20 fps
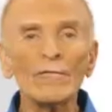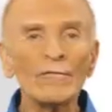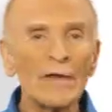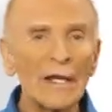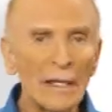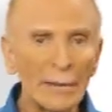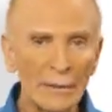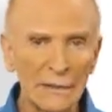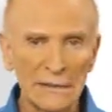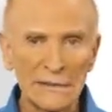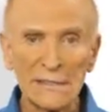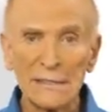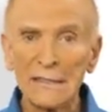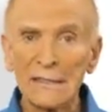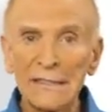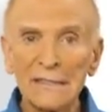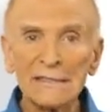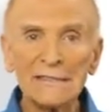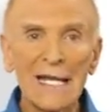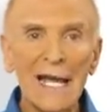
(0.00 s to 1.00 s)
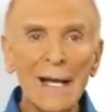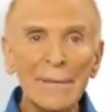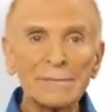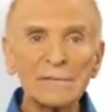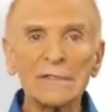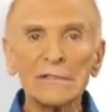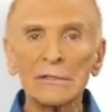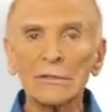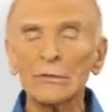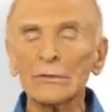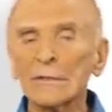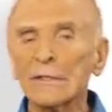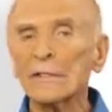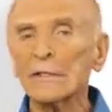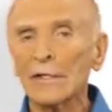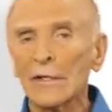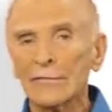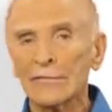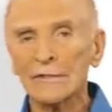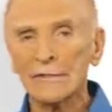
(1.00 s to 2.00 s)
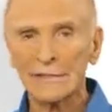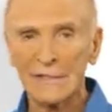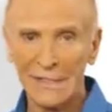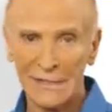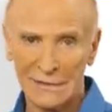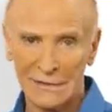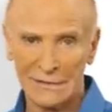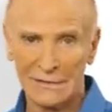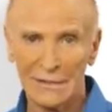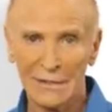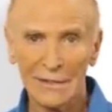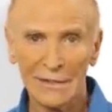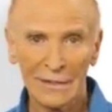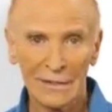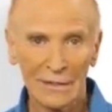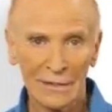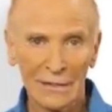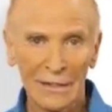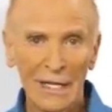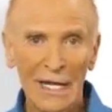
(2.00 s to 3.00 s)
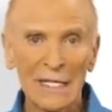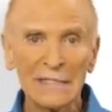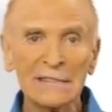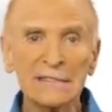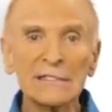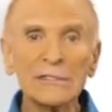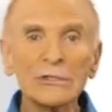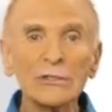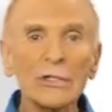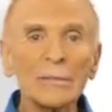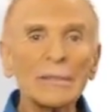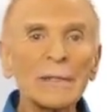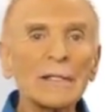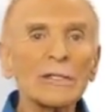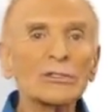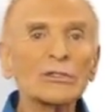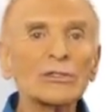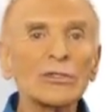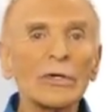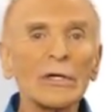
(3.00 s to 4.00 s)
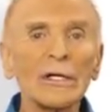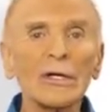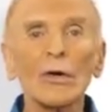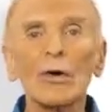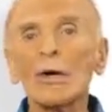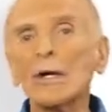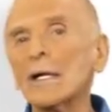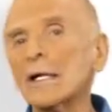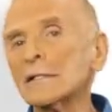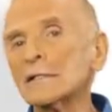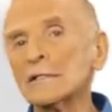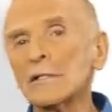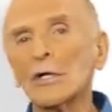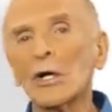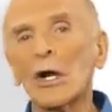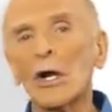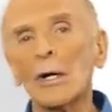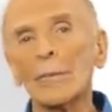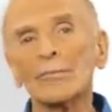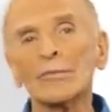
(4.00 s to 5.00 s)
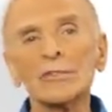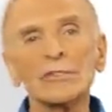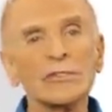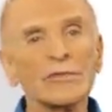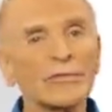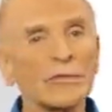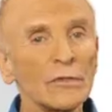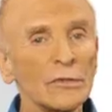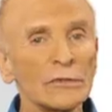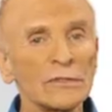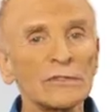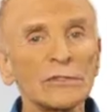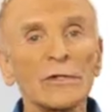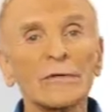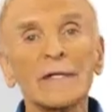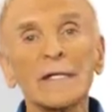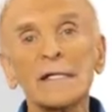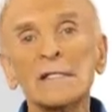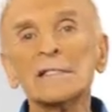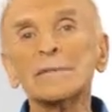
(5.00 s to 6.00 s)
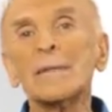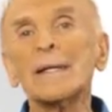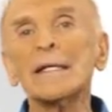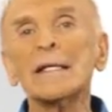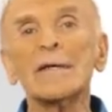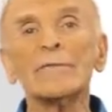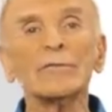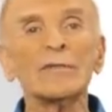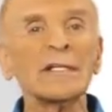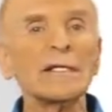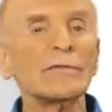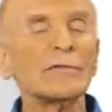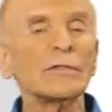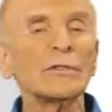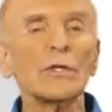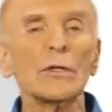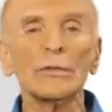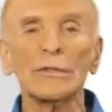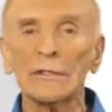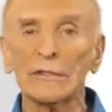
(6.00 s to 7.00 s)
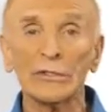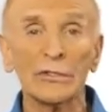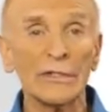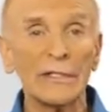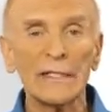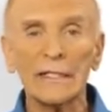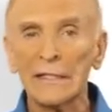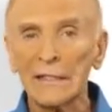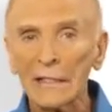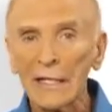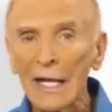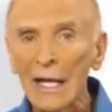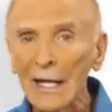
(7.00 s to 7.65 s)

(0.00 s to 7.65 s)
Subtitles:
families, and kids absolutely love the taste. And since you'll be enjoying all kinds of carb-rich foods, your kids may never even know that they're eating